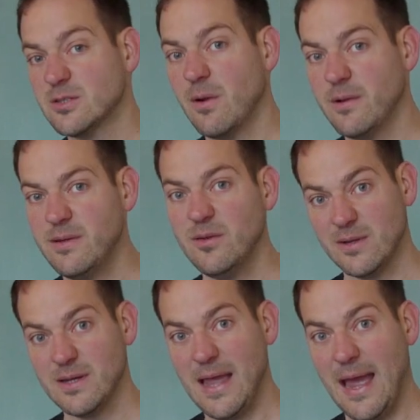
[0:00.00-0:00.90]
quality you
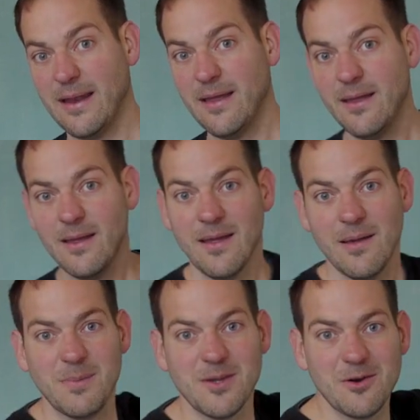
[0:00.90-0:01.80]
can get.
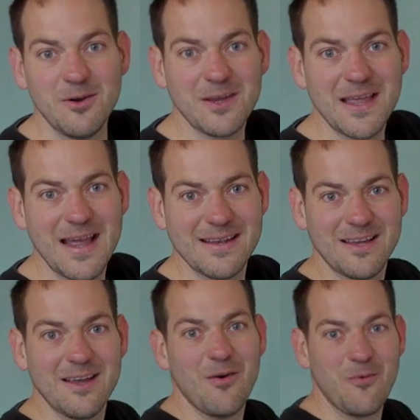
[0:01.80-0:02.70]
But you're looking at
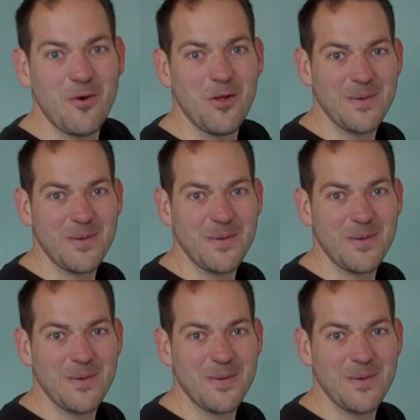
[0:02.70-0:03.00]
the wall